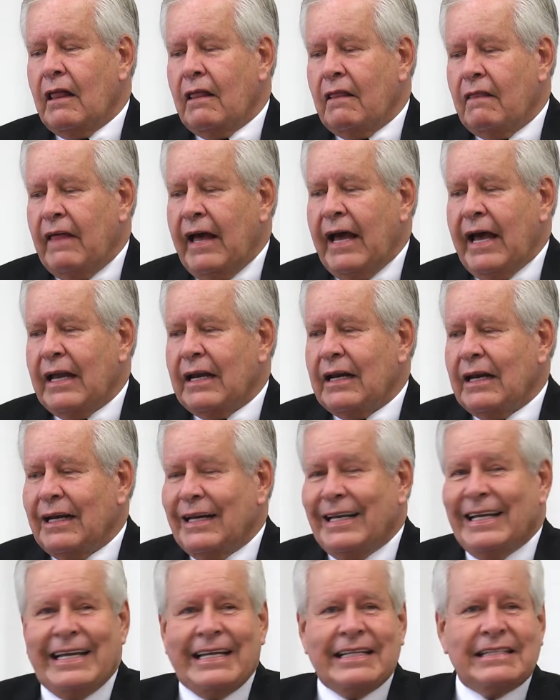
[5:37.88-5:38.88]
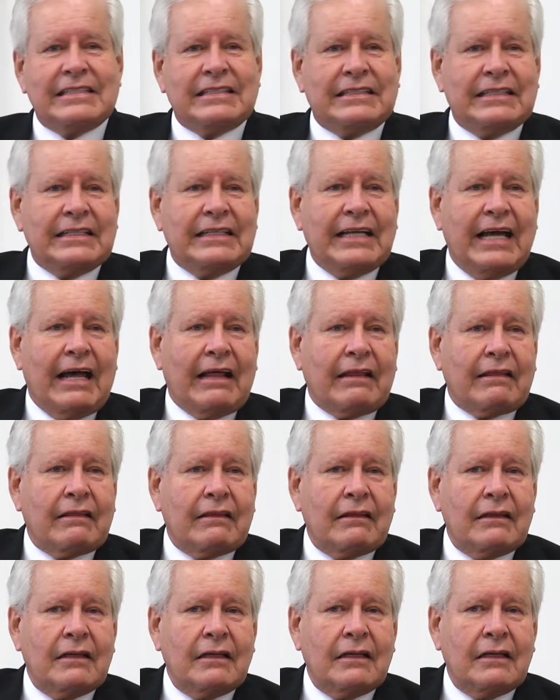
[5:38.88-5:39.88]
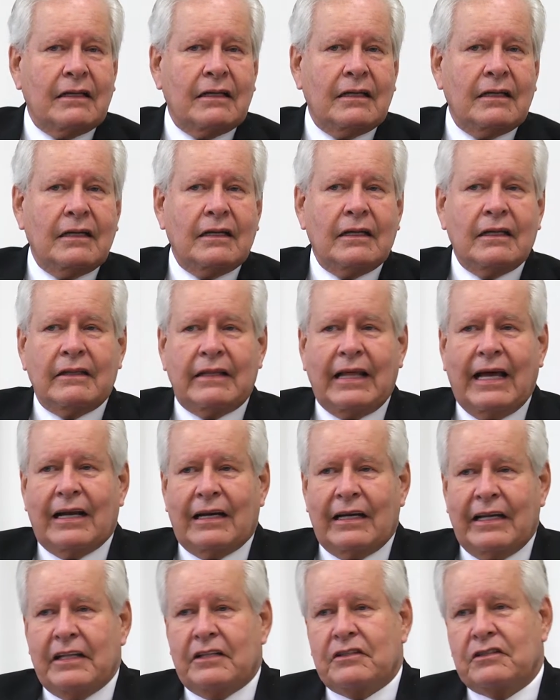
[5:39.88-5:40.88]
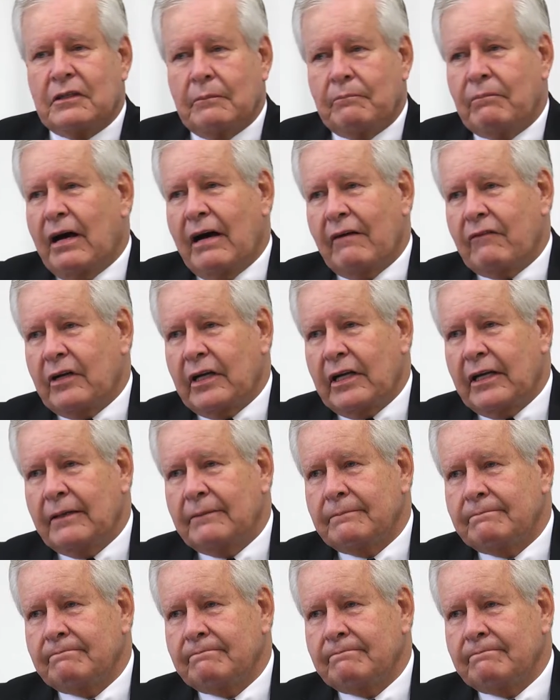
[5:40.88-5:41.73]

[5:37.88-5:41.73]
That leads to death. That leads to poverty.